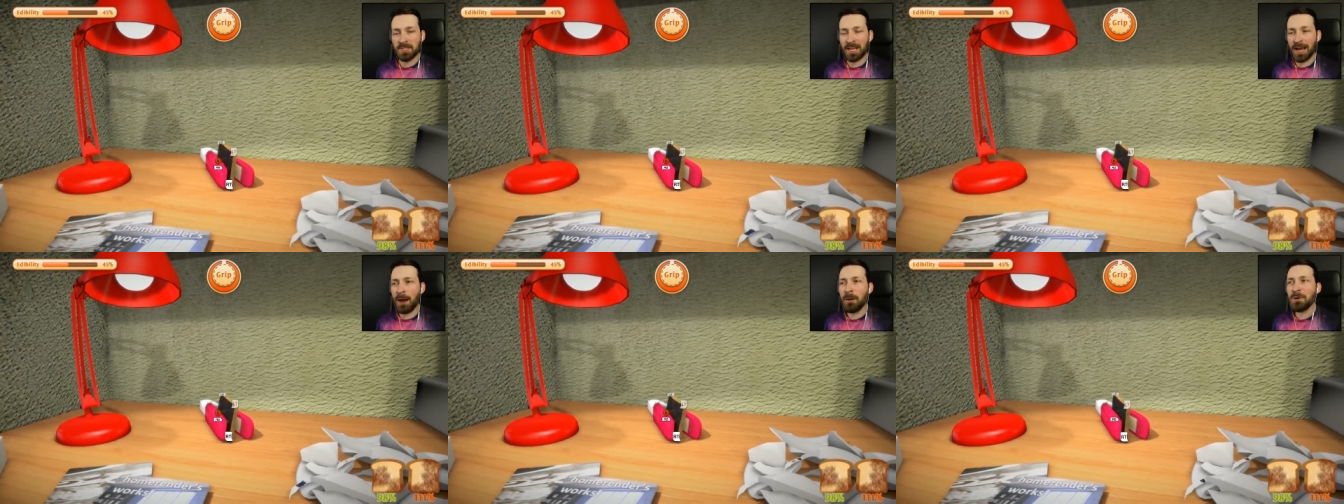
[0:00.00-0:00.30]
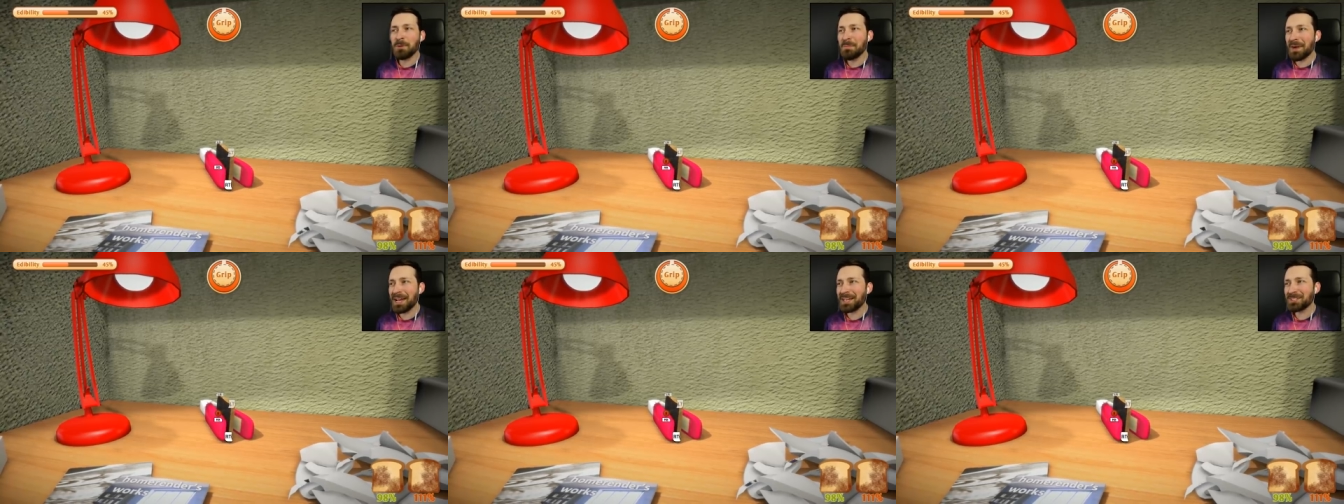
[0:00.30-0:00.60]
Like, I
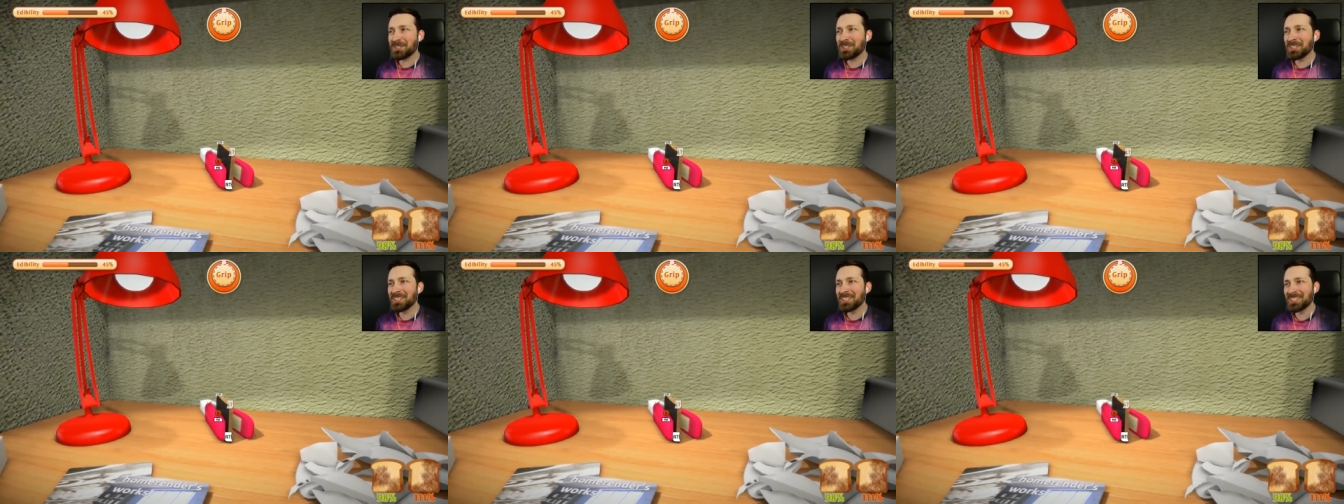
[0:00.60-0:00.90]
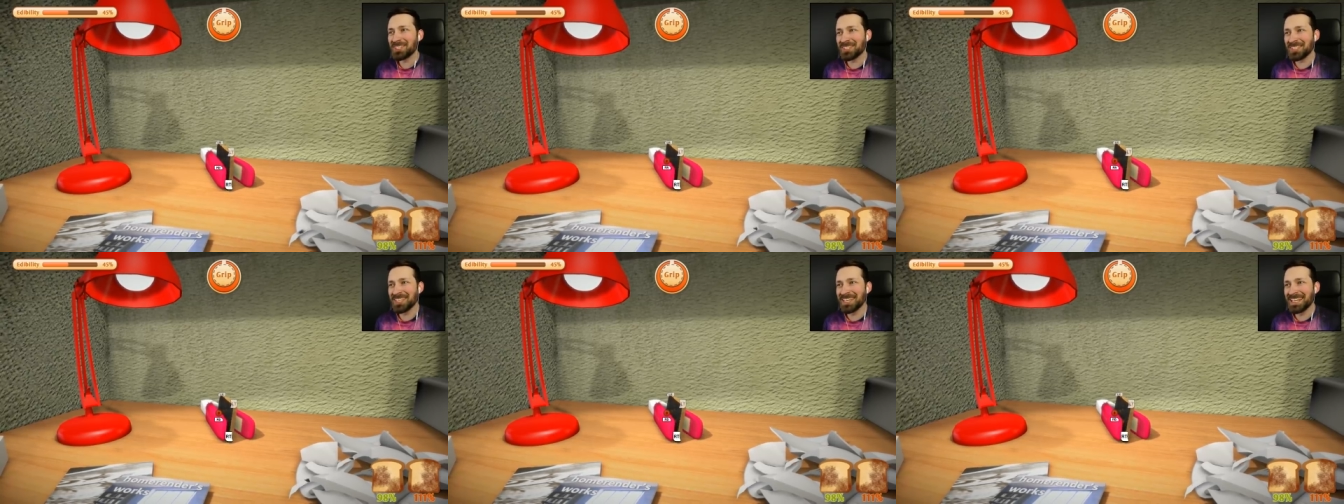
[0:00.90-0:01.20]
would imagine
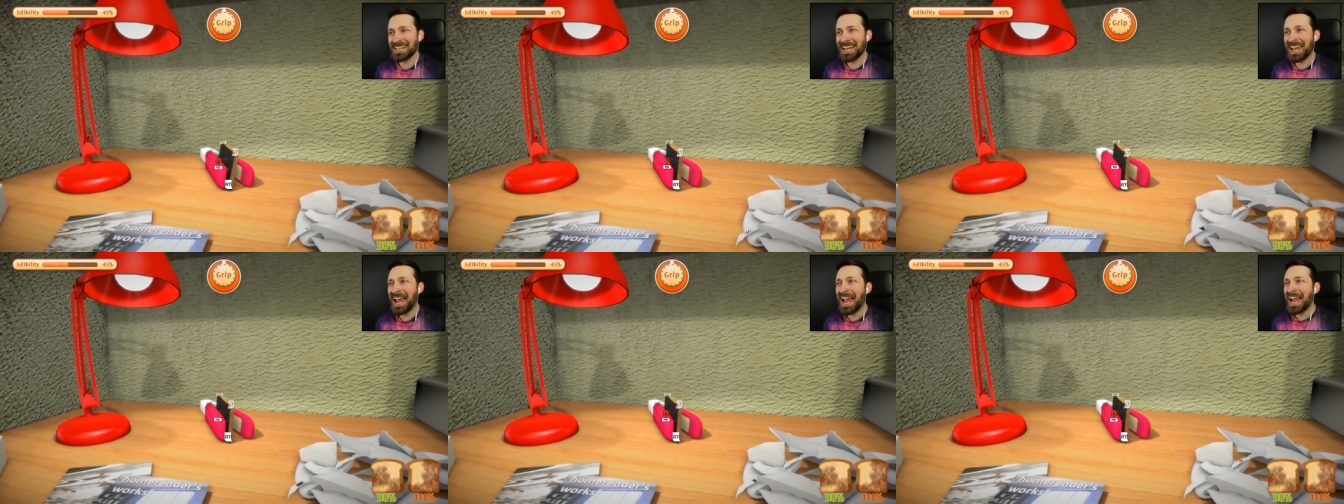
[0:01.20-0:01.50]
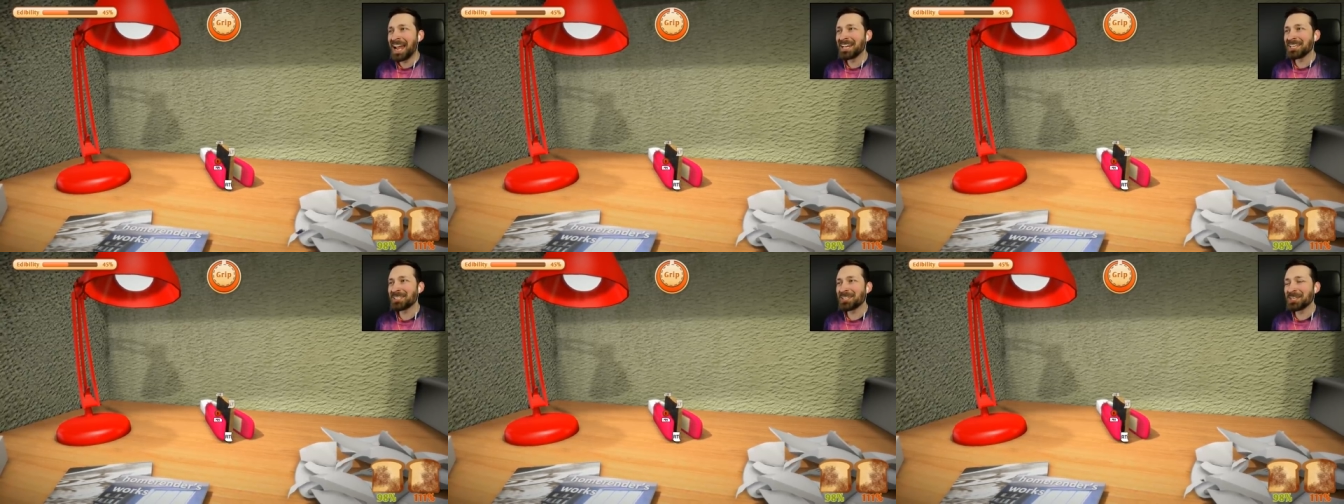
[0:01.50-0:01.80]
this thing
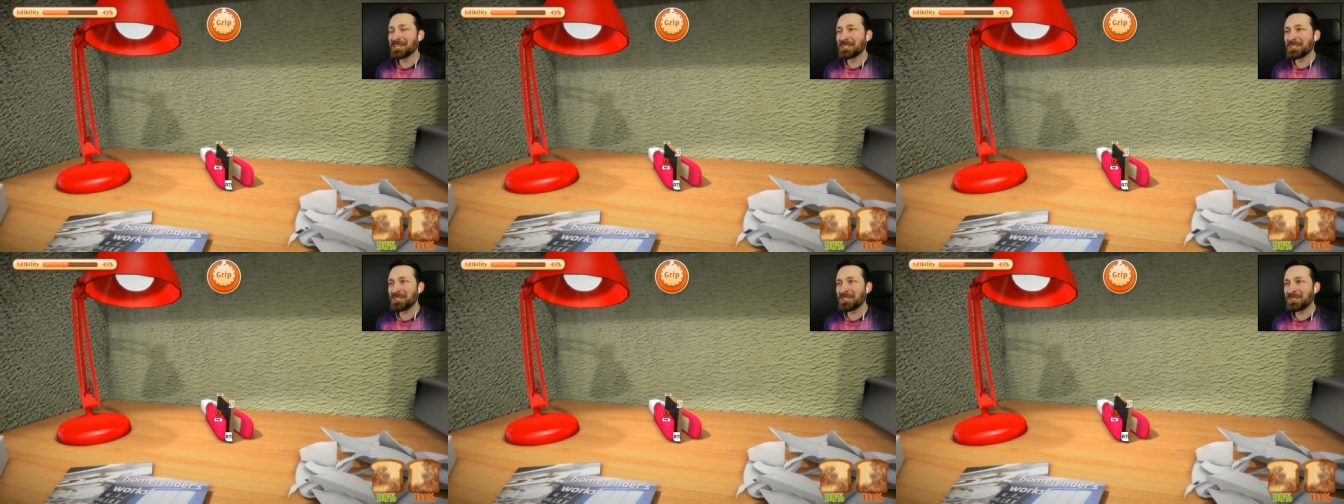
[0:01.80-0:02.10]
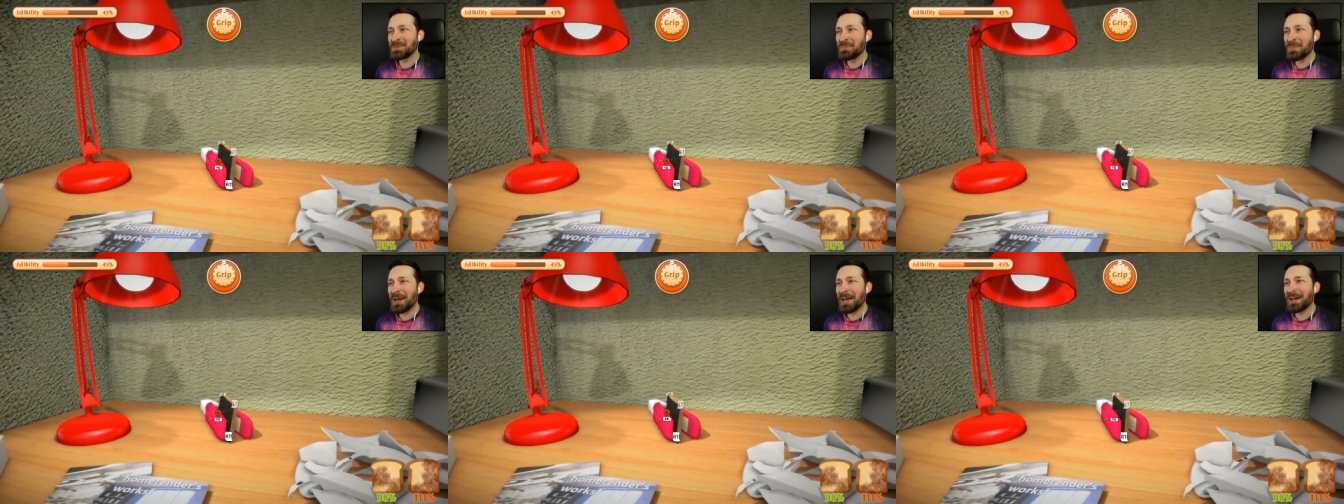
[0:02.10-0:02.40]
is gonna
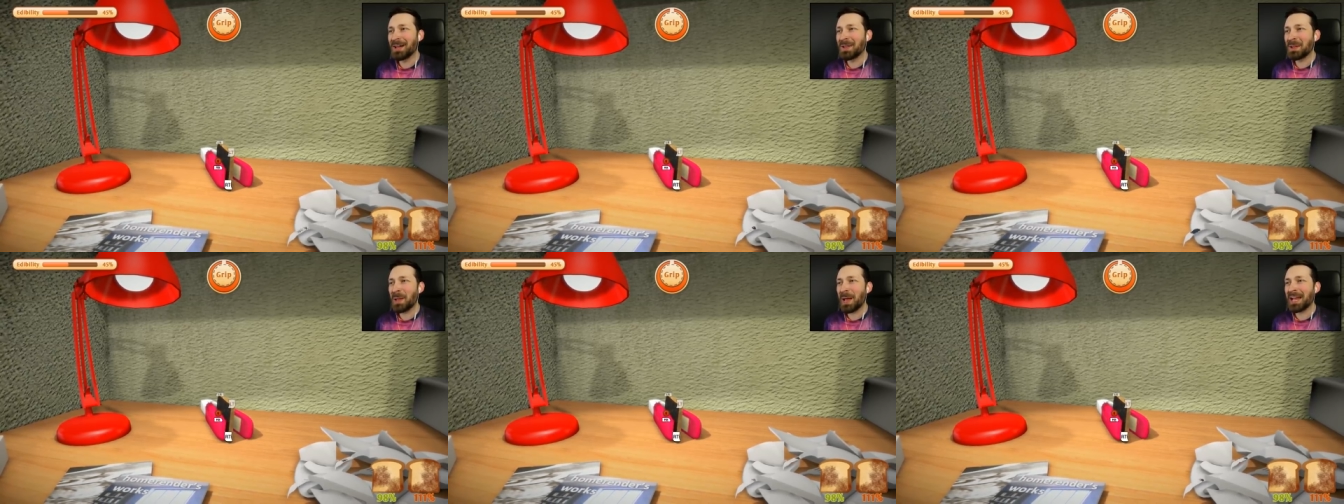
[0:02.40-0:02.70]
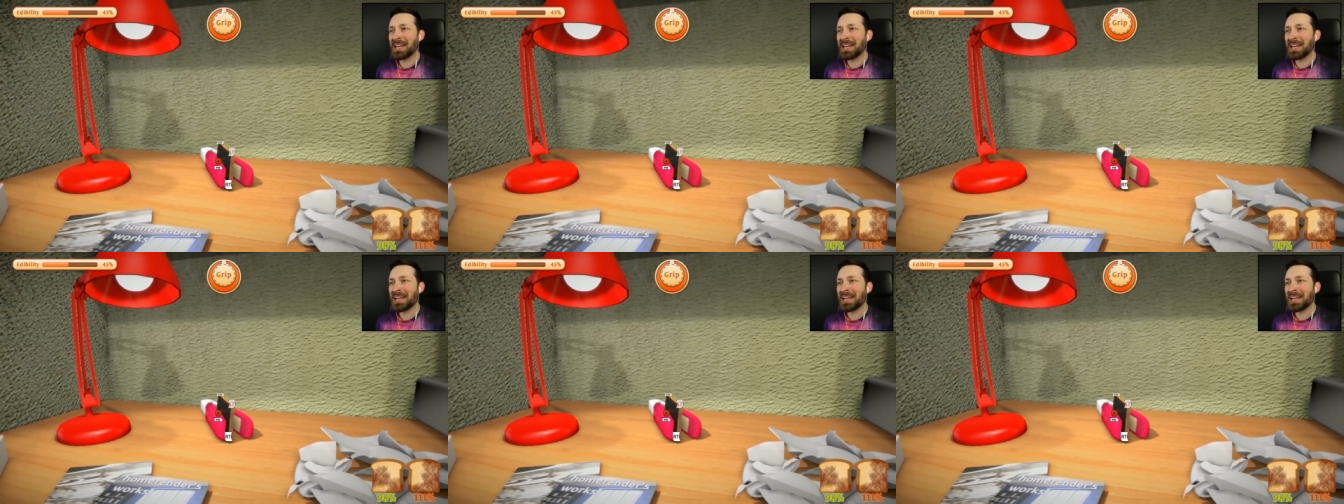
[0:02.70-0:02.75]
smell